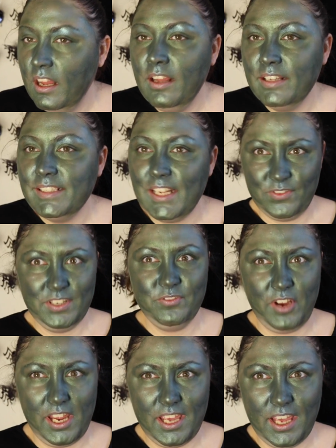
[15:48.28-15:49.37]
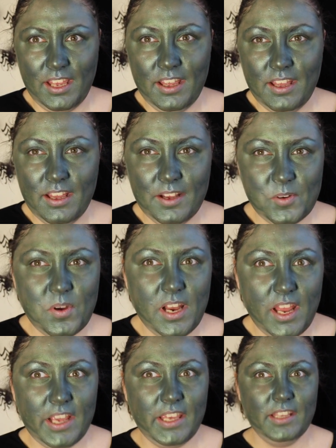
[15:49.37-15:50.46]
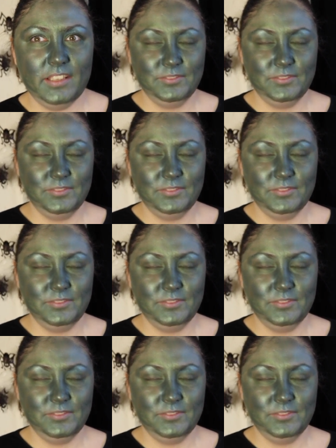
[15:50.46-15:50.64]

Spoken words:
It's definitely freaky. I quite like it.